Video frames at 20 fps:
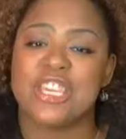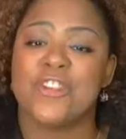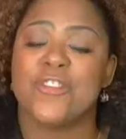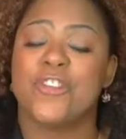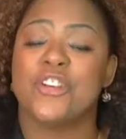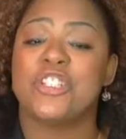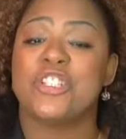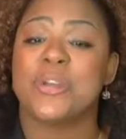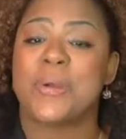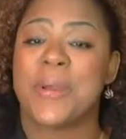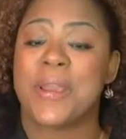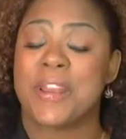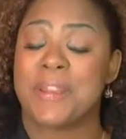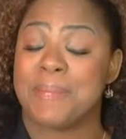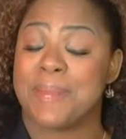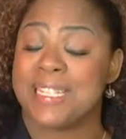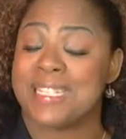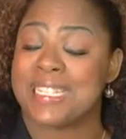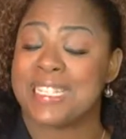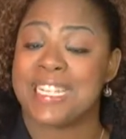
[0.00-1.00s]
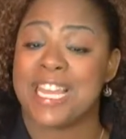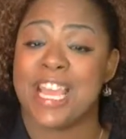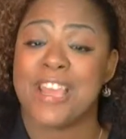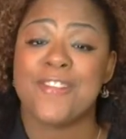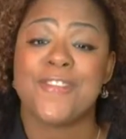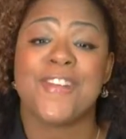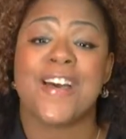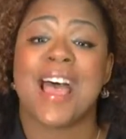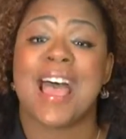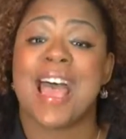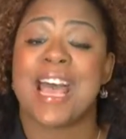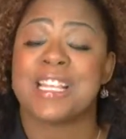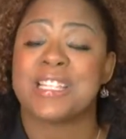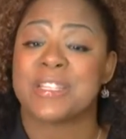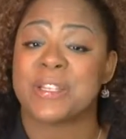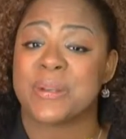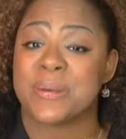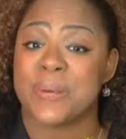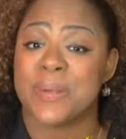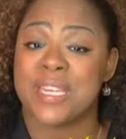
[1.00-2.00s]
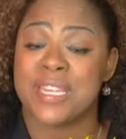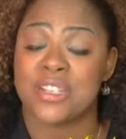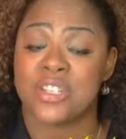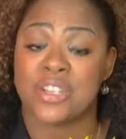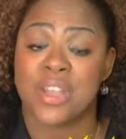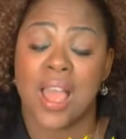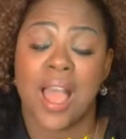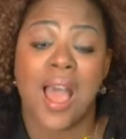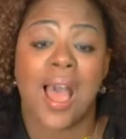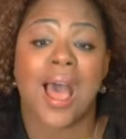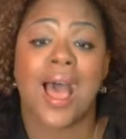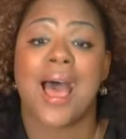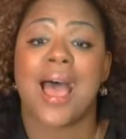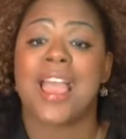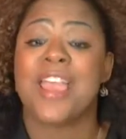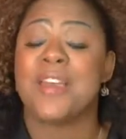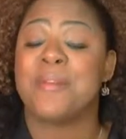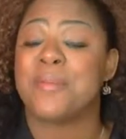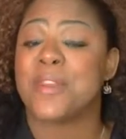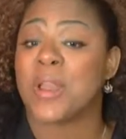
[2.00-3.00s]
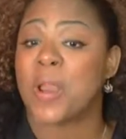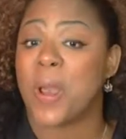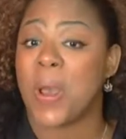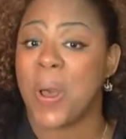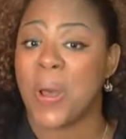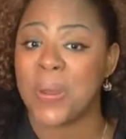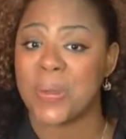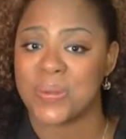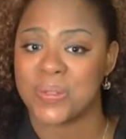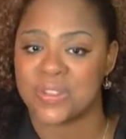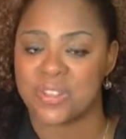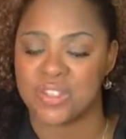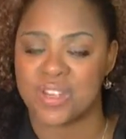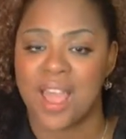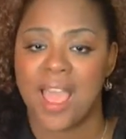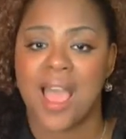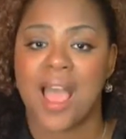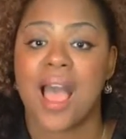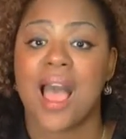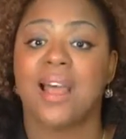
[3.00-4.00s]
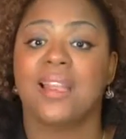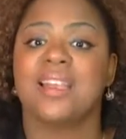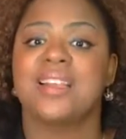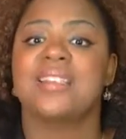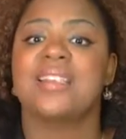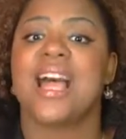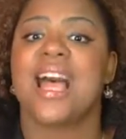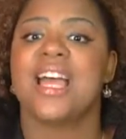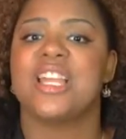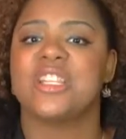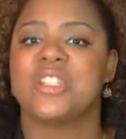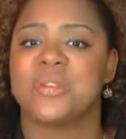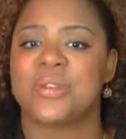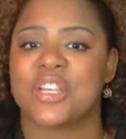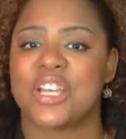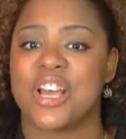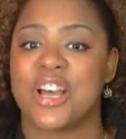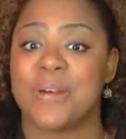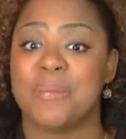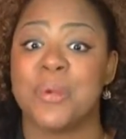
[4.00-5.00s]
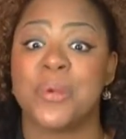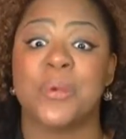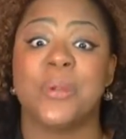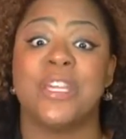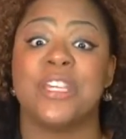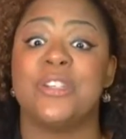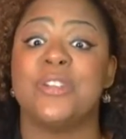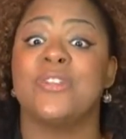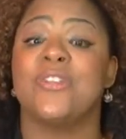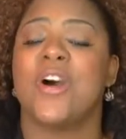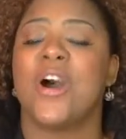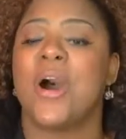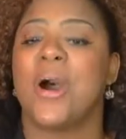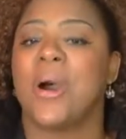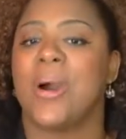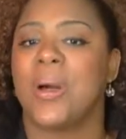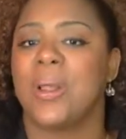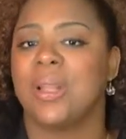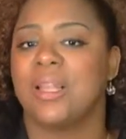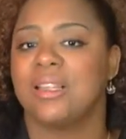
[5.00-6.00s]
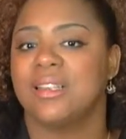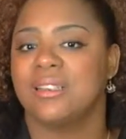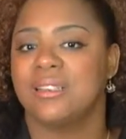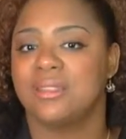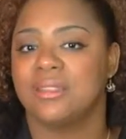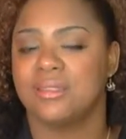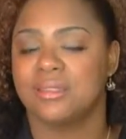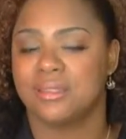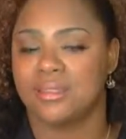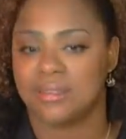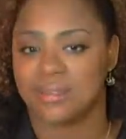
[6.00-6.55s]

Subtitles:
Thank you for joining me today for Ask a Witch. I am your host, Alexandria Marie Duval.